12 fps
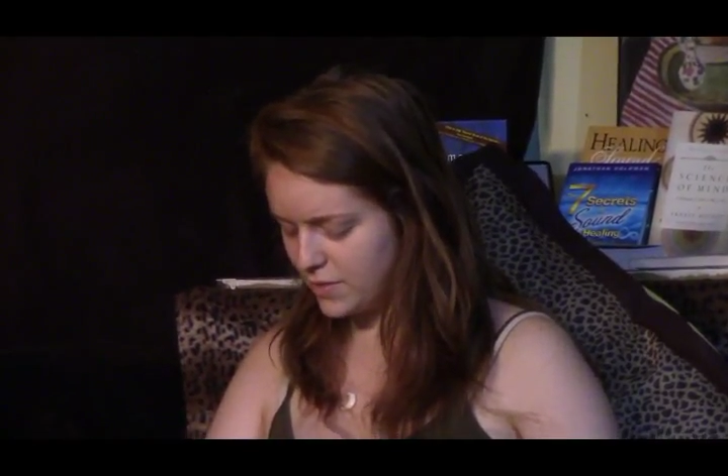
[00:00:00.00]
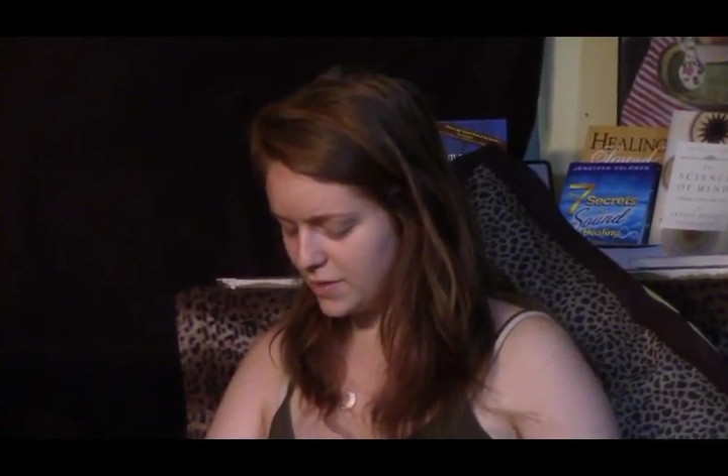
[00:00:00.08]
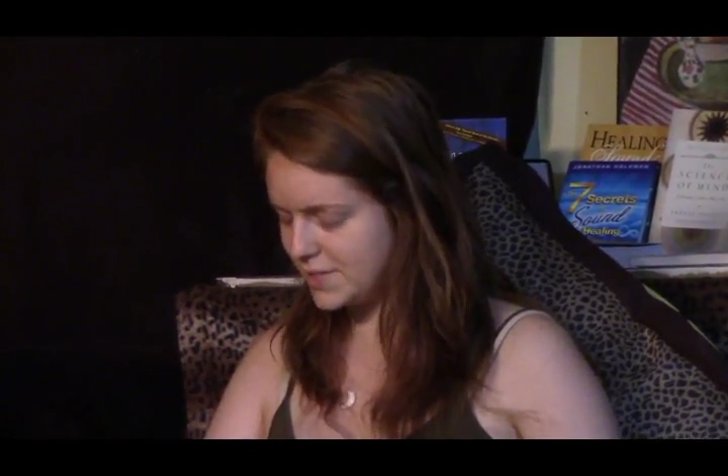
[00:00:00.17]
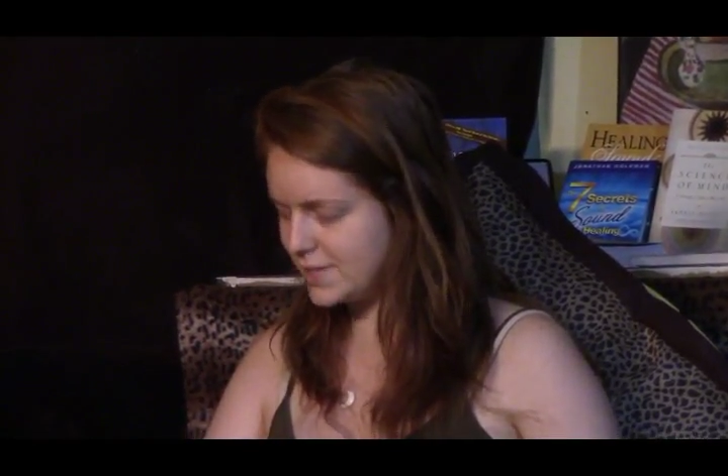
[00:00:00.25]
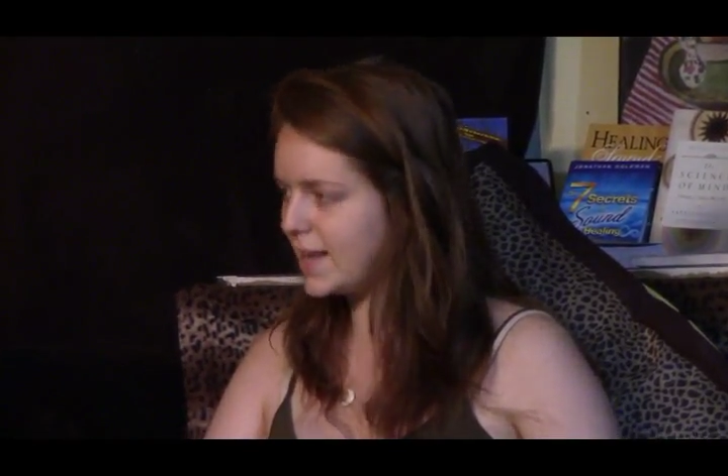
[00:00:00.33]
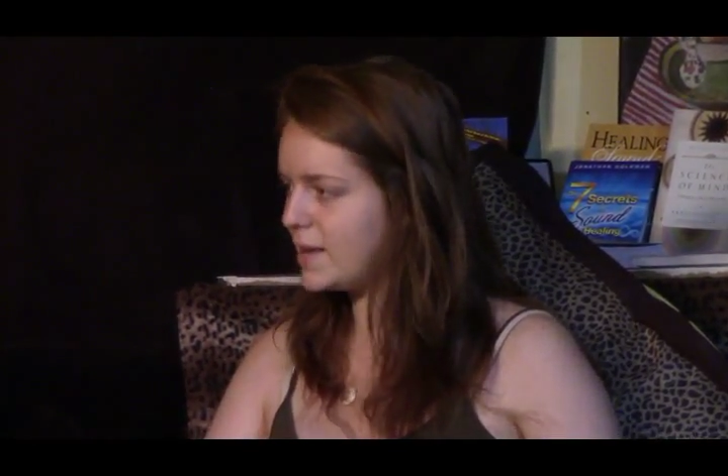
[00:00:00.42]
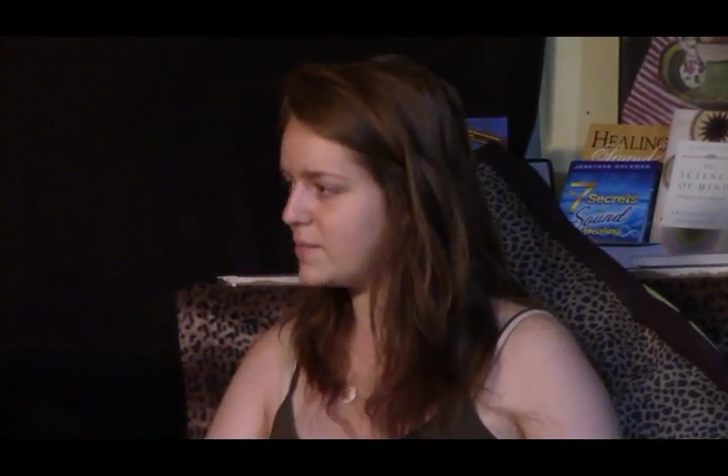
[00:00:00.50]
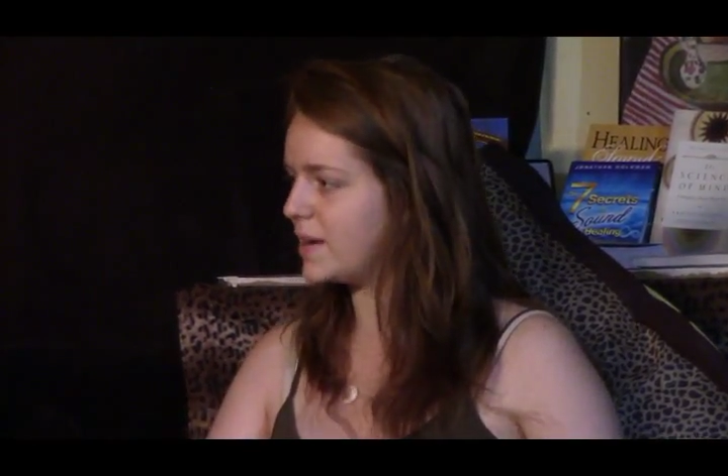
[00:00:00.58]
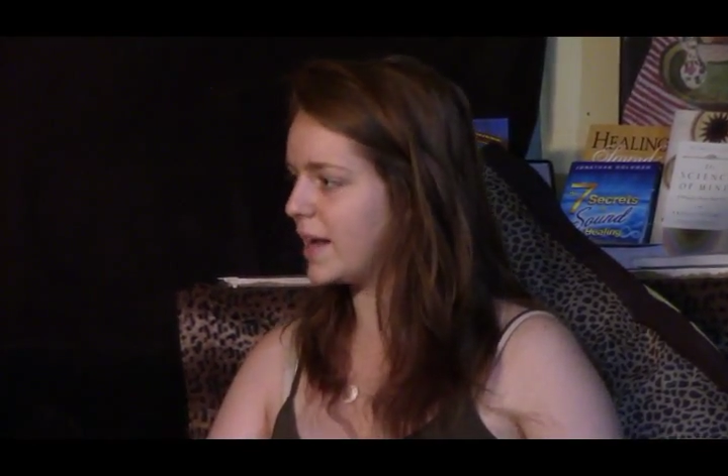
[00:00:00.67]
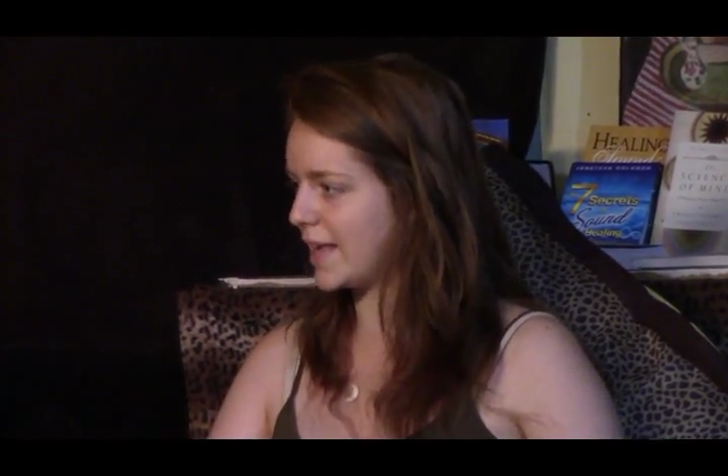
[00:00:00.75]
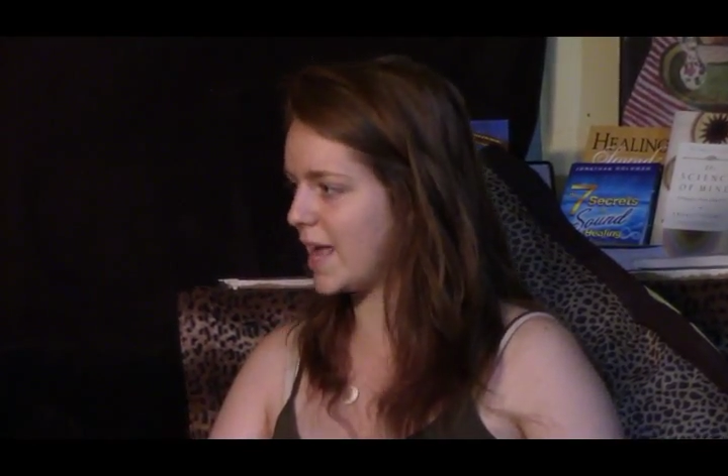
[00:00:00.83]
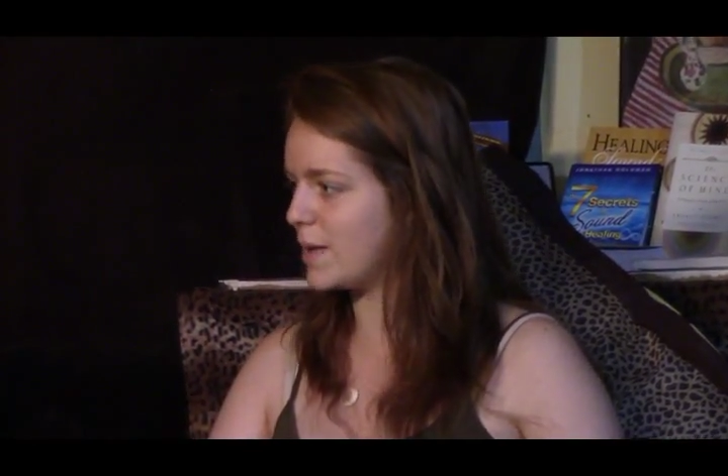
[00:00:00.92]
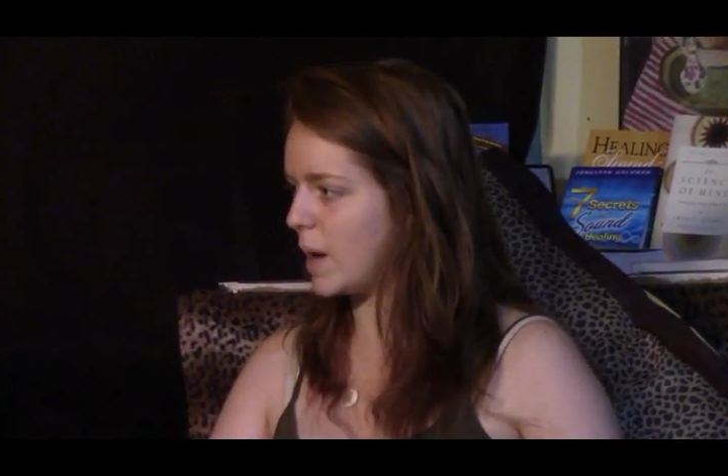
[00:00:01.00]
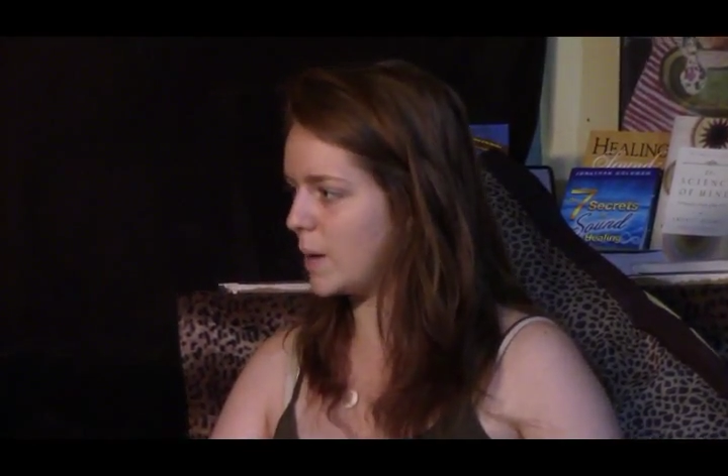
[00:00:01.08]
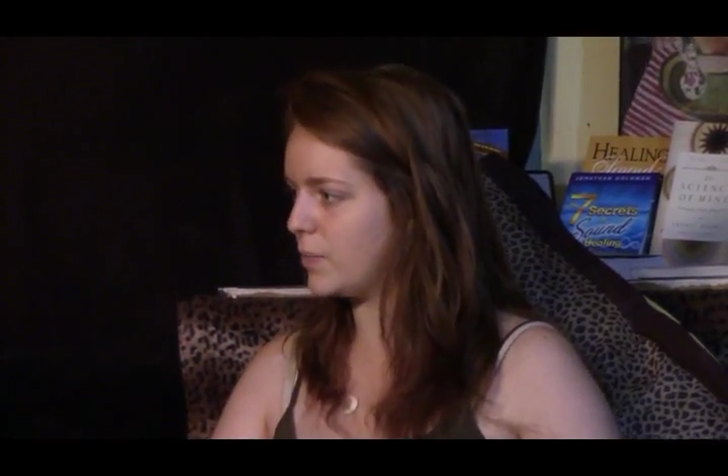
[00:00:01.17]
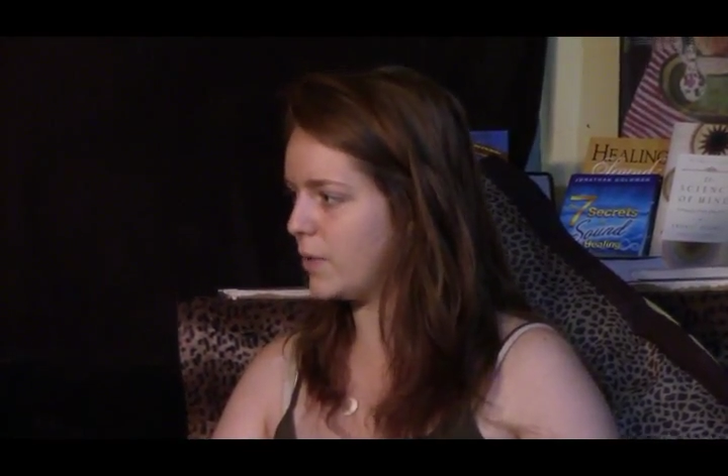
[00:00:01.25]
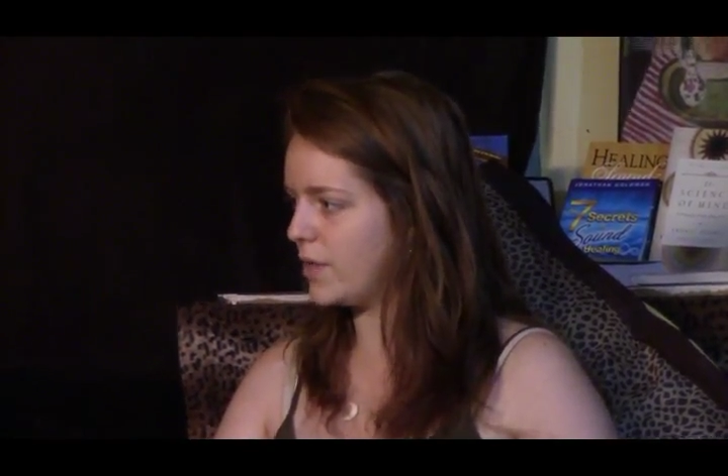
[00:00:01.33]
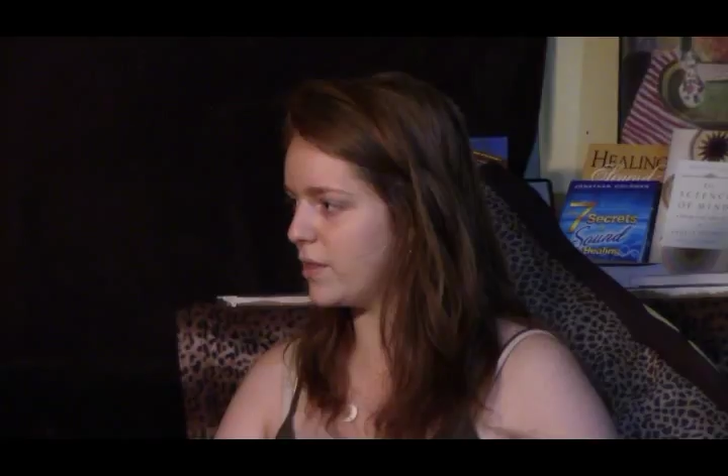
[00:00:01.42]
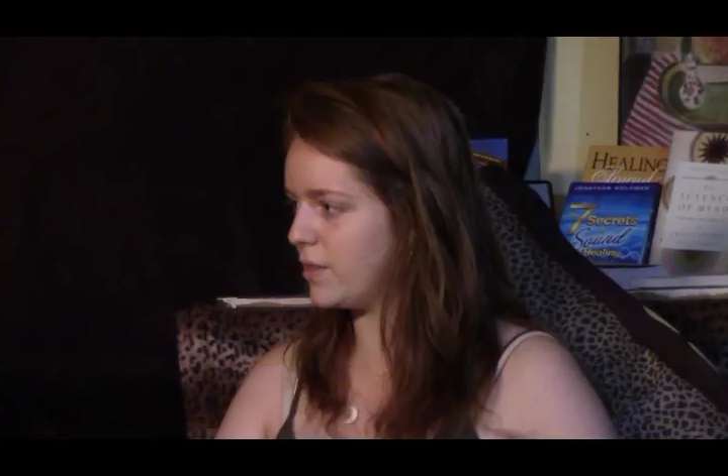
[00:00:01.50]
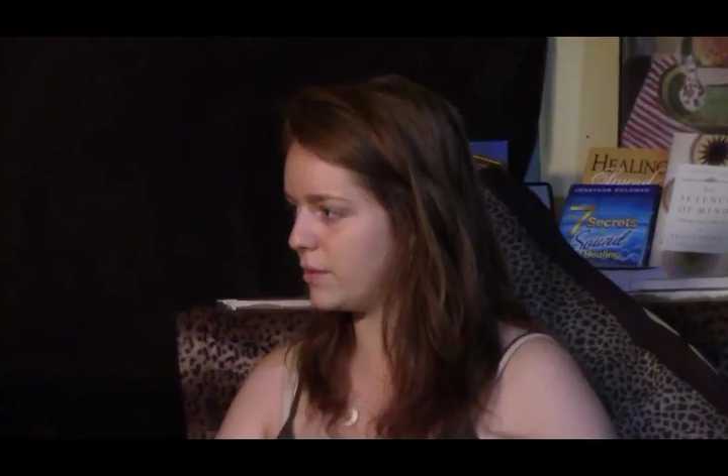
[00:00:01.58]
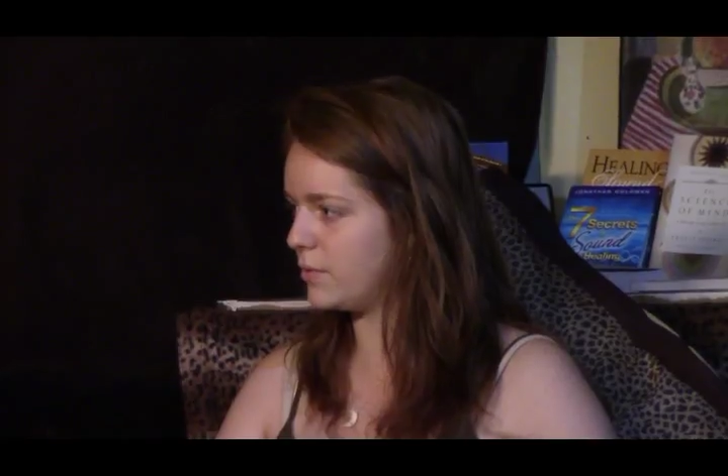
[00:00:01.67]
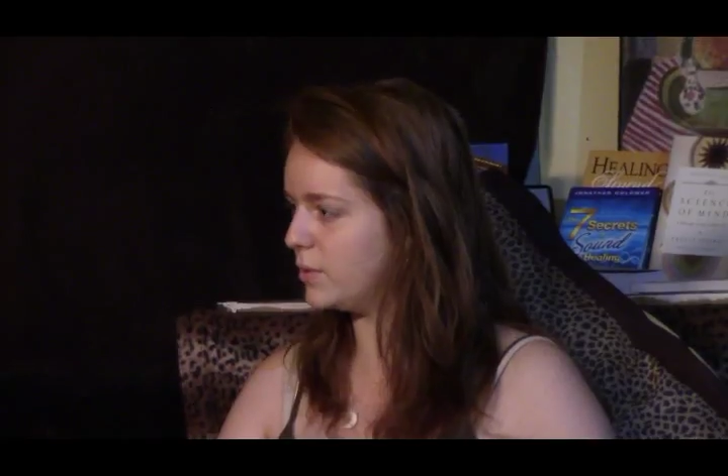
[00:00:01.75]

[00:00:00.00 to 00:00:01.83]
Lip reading: the statement I came up with